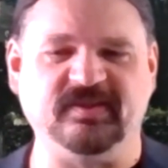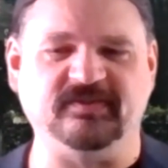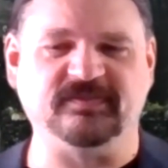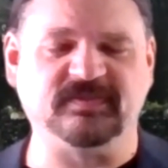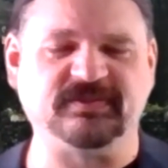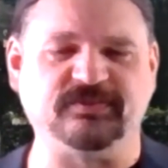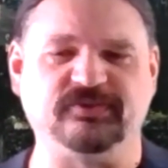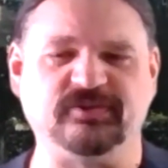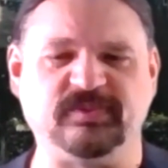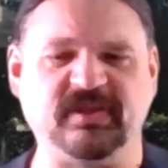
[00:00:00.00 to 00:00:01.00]
storage
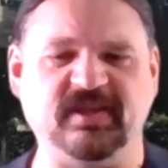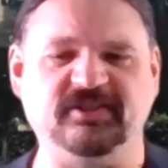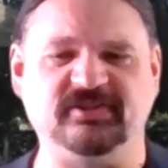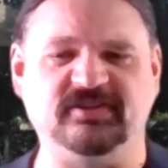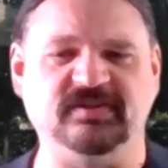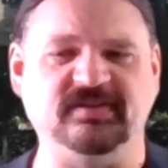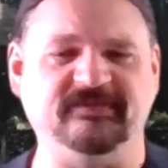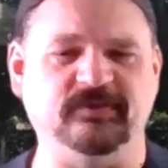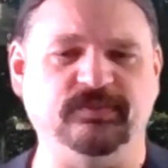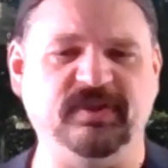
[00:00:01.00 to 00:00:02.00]
replication in
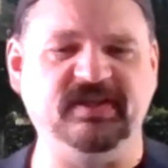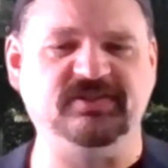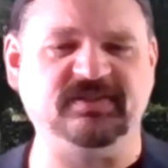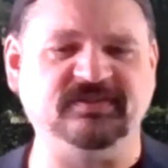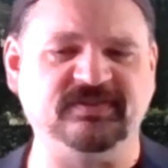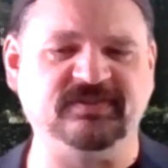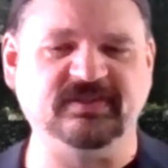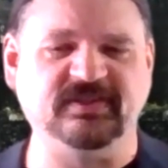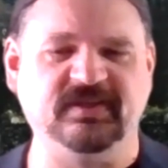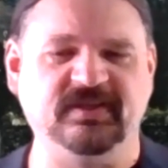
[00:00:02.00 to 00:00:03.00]
different regions.
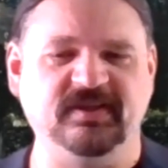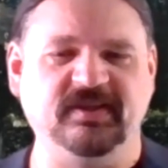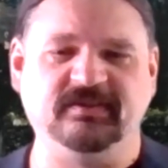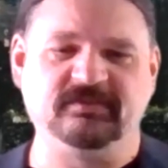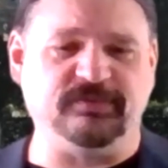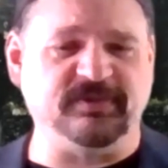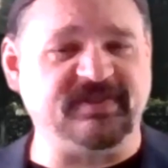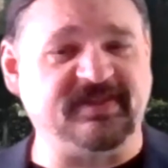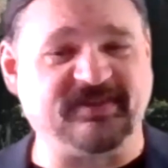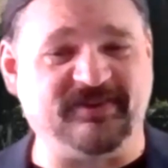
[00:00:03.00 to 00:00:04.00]
Of course,
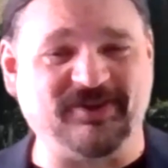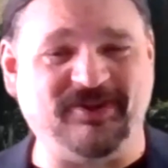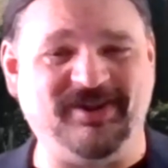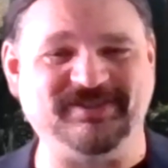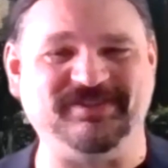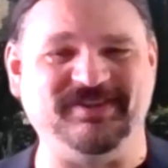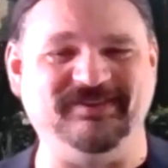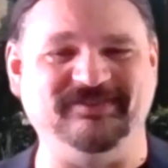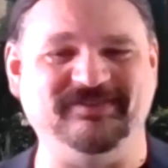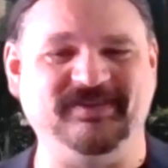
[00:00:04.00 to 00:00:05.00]
that's going to cost you.
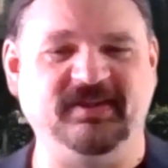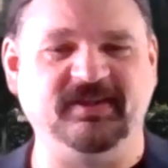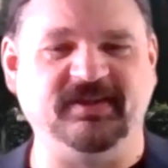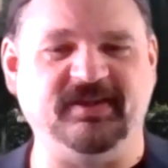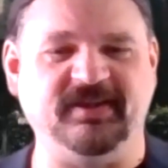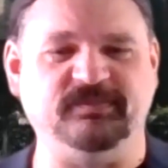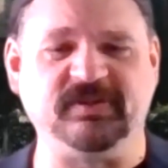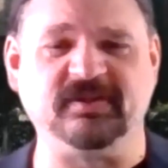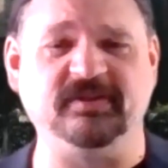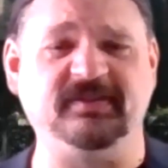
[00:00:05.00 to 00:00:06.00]
But the
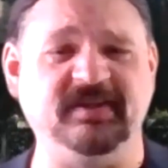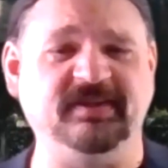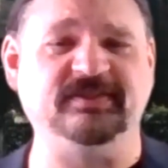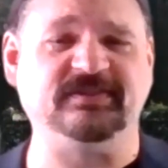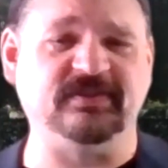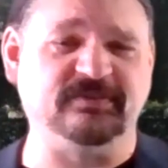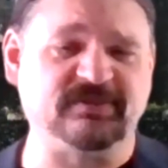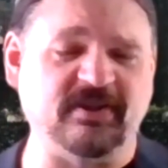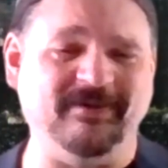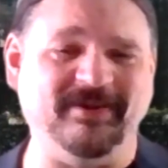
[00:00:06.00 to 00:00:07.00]
good thing is those
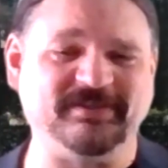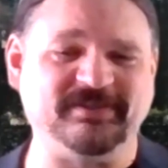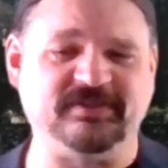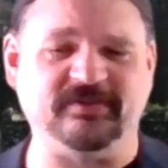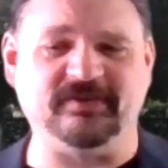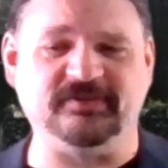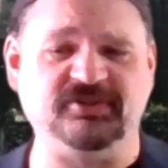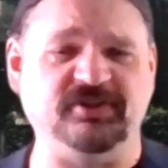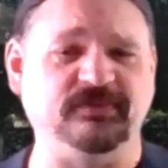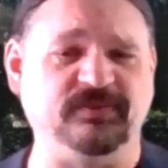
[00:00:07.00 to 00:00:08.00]
costs are
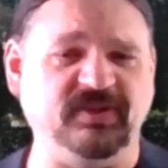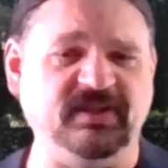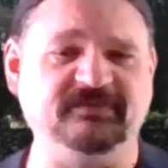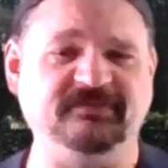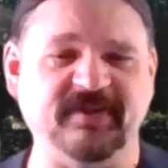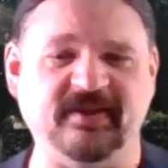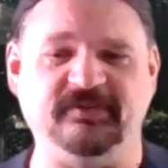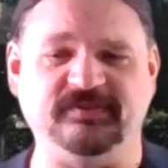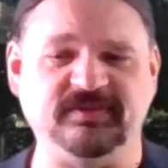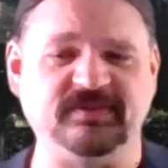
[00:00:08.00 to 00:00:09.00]
generally
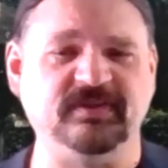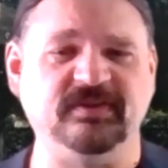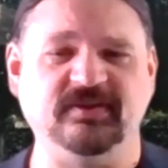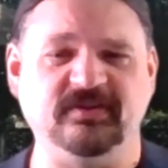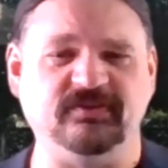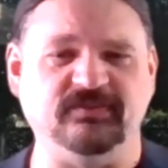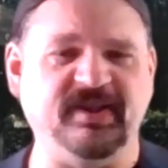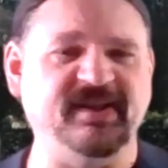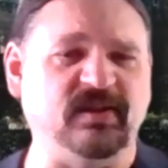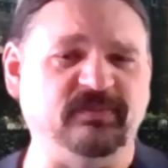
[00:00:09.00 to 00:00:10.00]
found
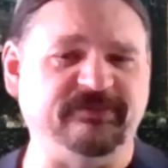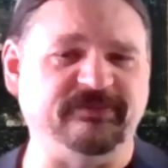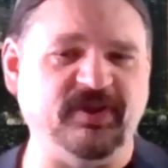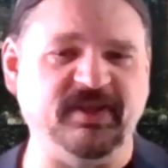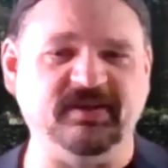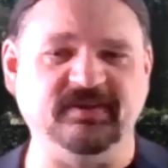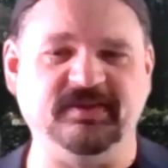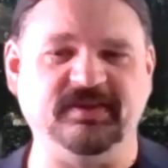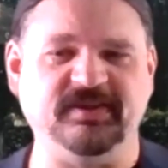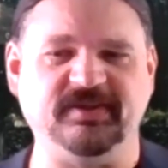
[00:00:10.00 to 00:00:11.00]
right up front.
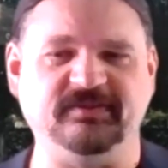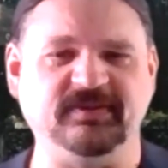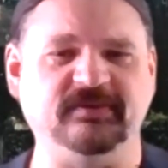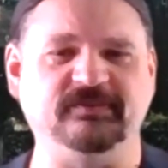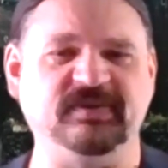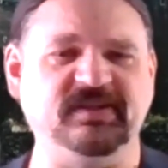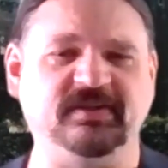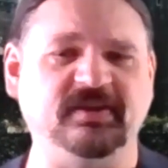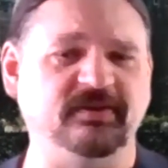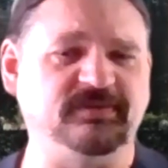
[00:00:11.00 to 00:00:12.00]
You don't need to
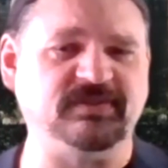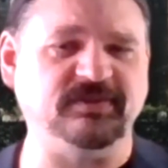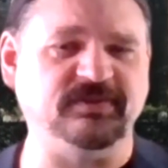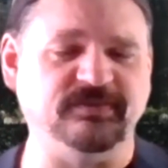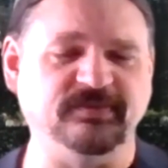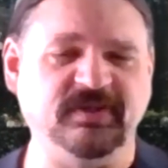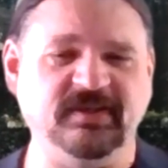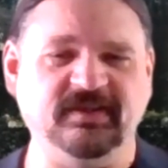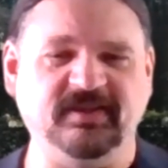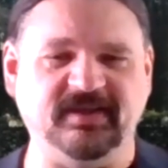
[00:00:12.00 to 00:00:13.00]
go to
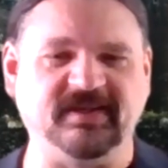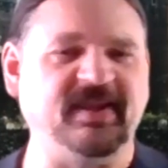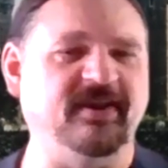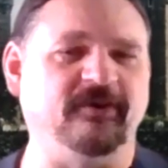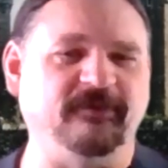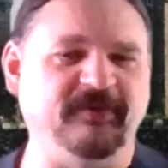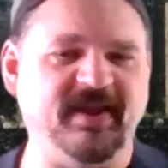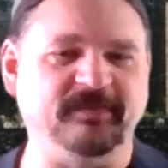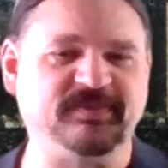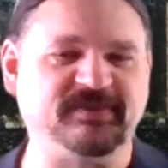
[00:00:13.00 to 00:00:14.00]
an account
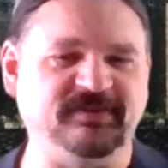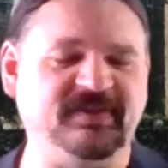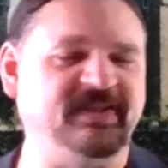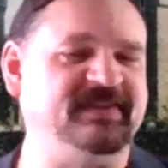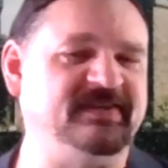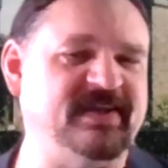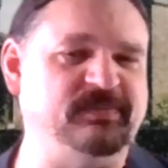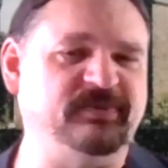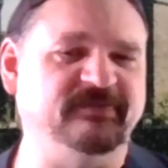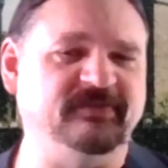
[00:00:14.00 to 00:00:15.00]
rep to get that type
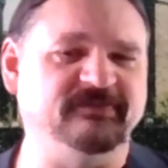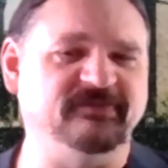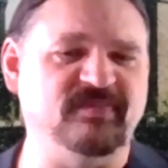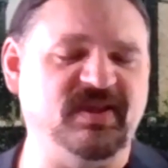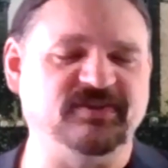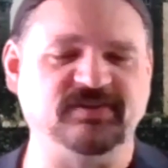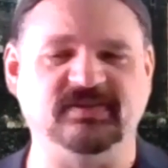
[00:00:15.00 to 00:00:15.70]
of information.